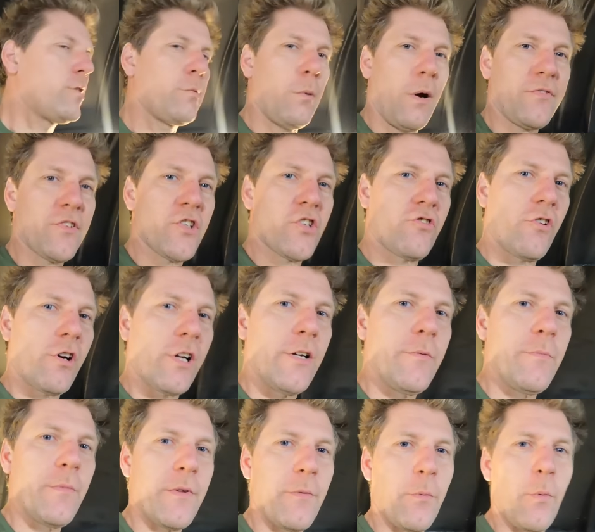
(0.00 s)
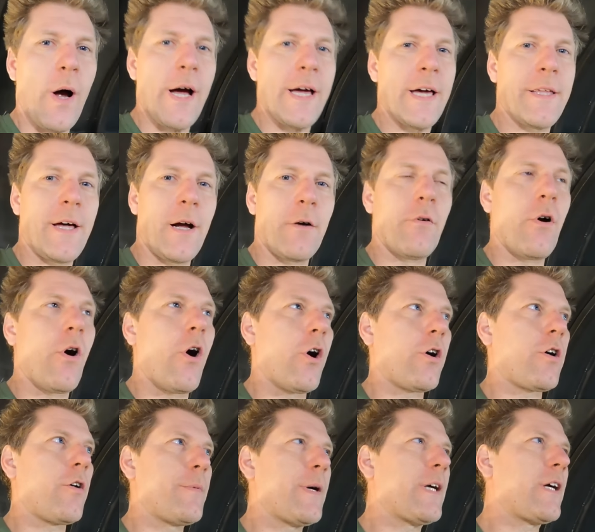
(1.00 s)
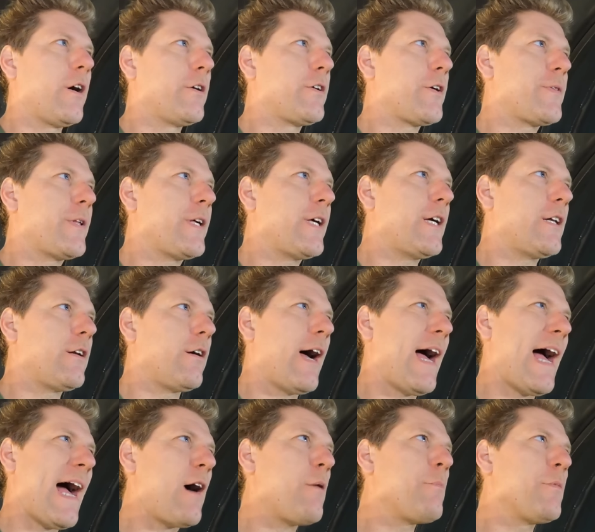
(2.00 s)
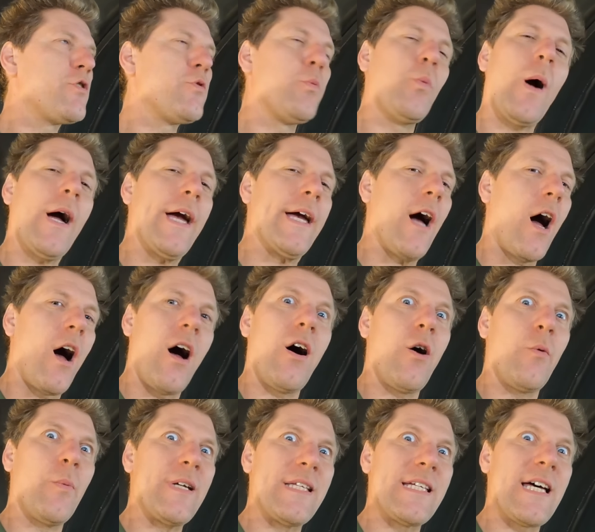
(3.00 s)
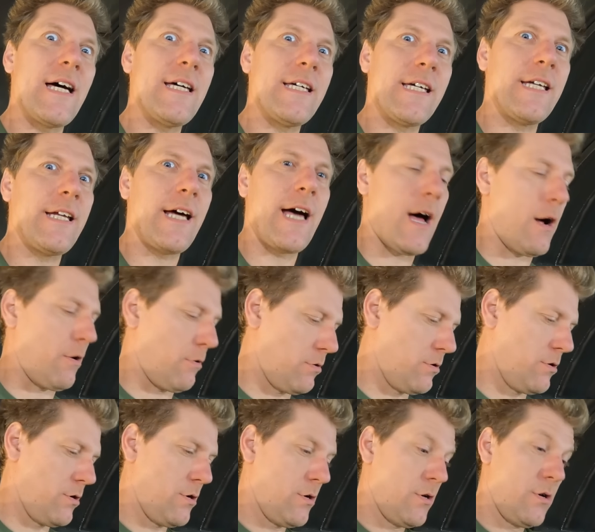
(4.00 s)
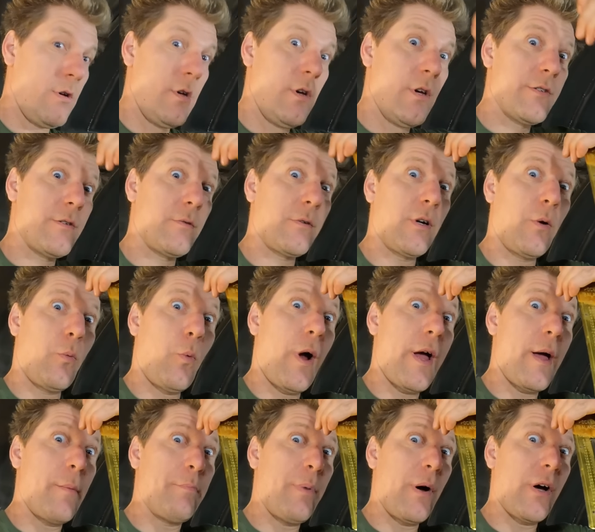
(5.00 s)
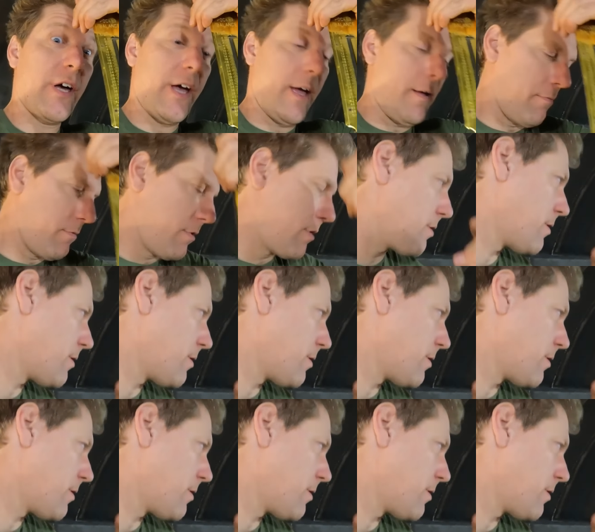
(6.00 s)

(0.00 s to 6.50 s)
So after struggling with the weight of that rock, I've been kind of thinking like, how much weight are we taking out? So I'm gonna weigh a bucket.